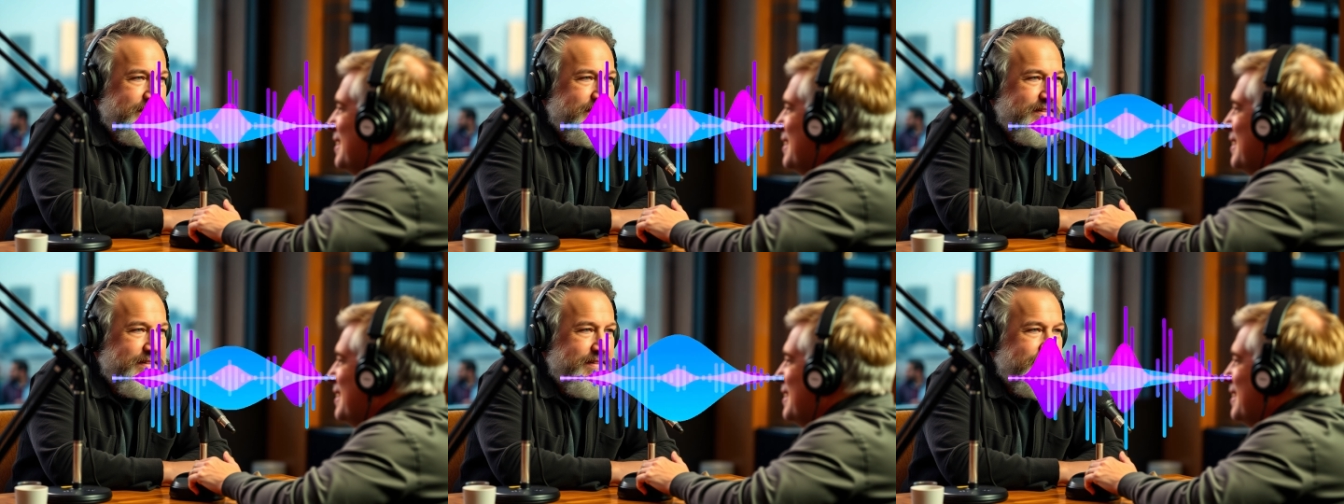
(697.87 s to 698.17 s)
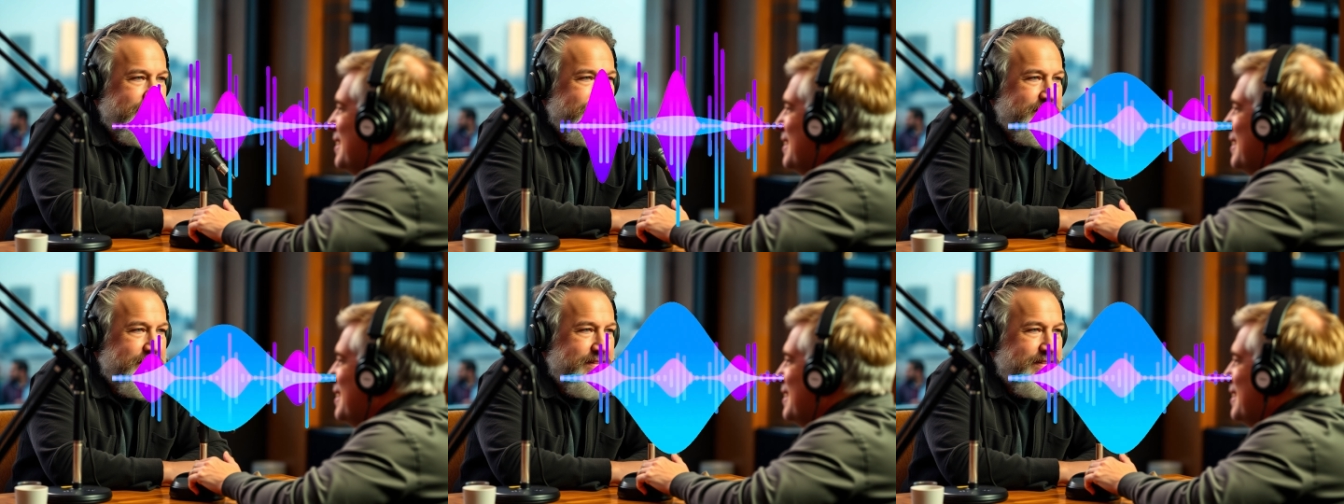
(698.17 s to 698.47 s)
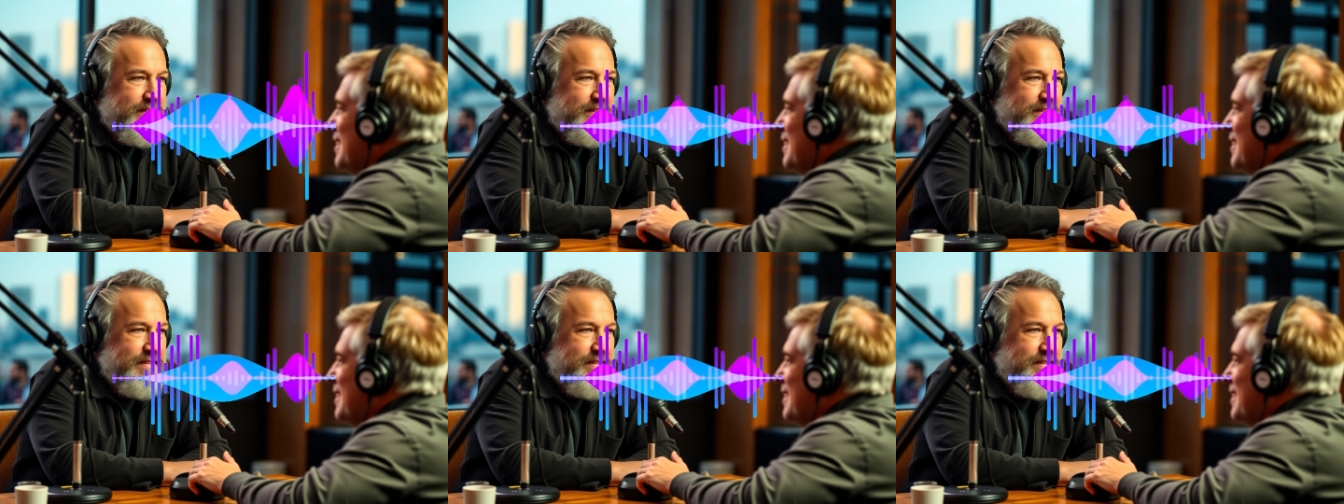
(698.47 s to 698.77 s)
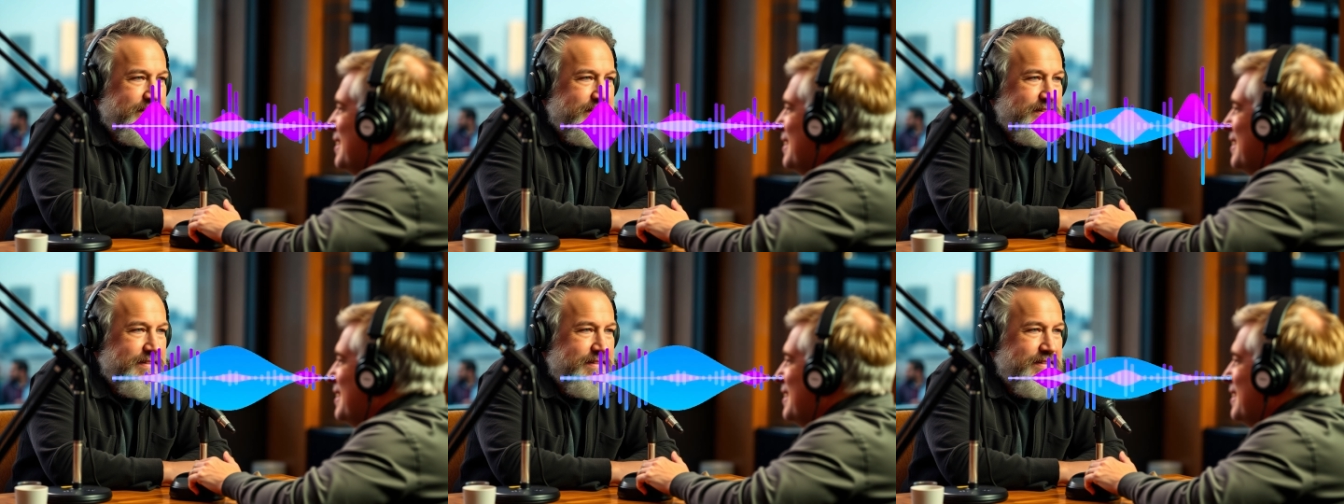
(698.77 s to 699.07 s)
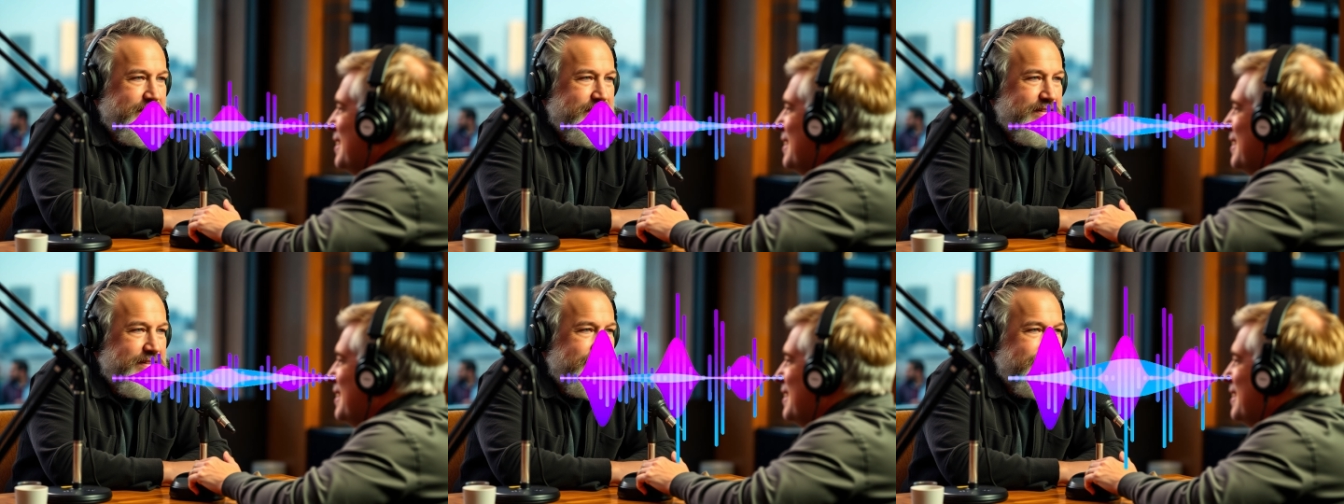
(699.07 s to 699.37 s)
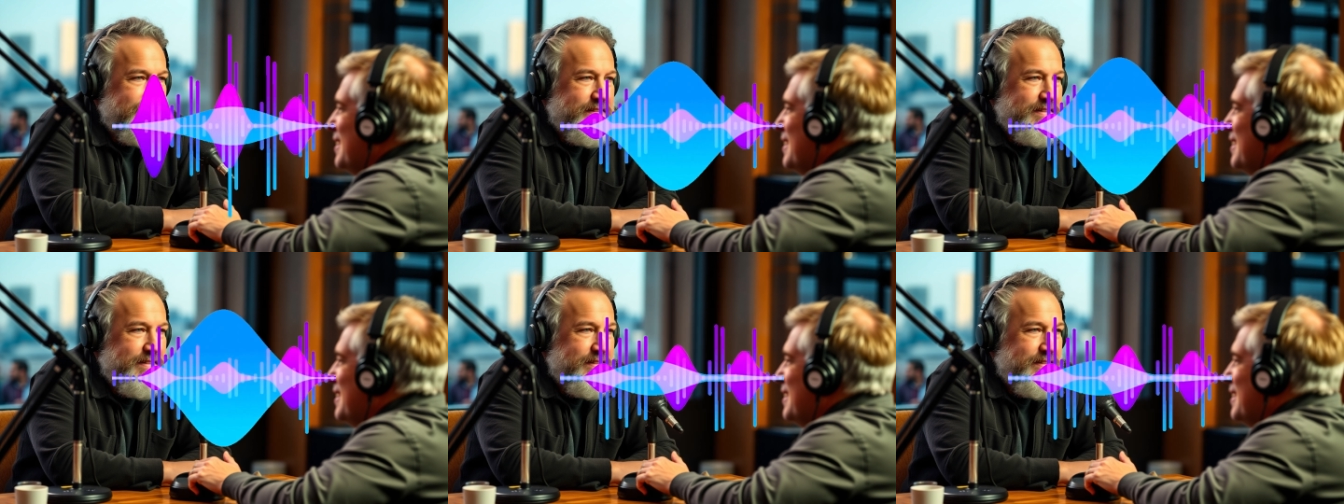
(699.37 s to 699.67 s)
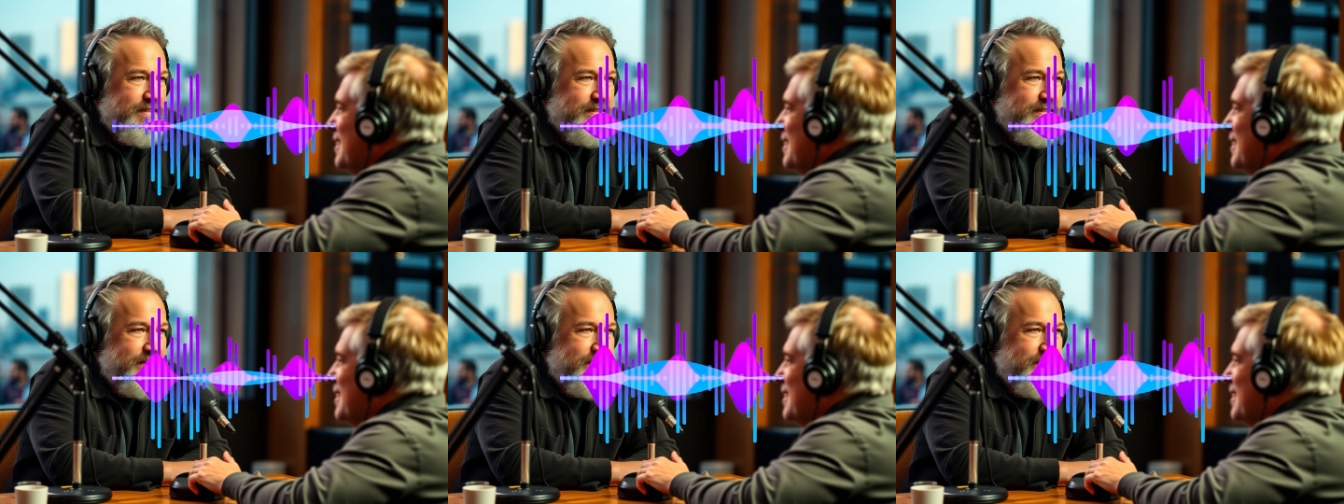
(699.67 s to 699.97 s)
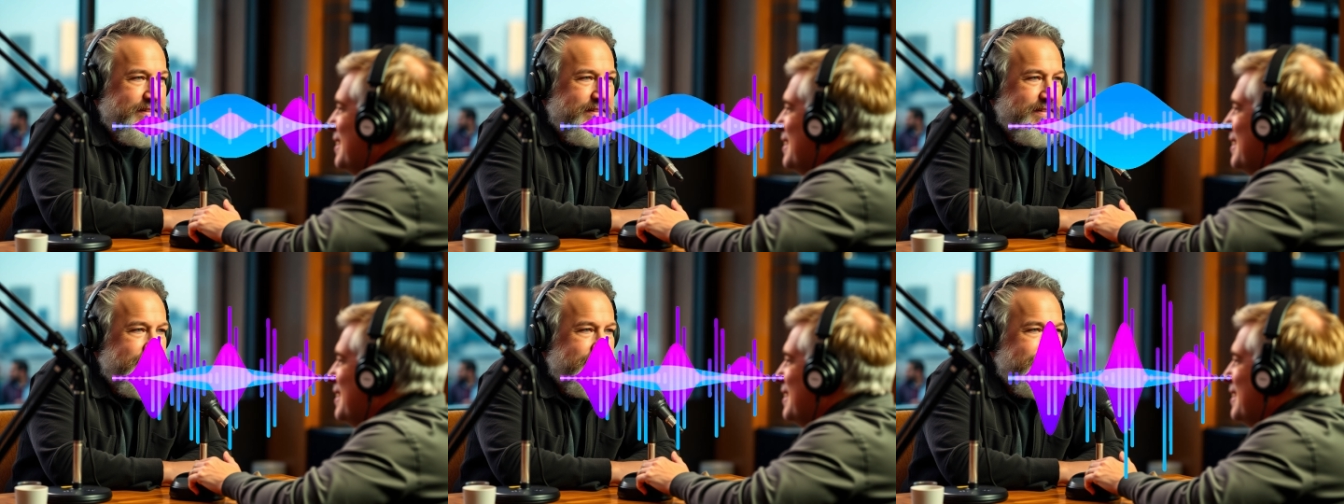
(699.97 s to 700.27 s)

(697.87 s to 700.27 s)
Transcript: it can be really tough to handle.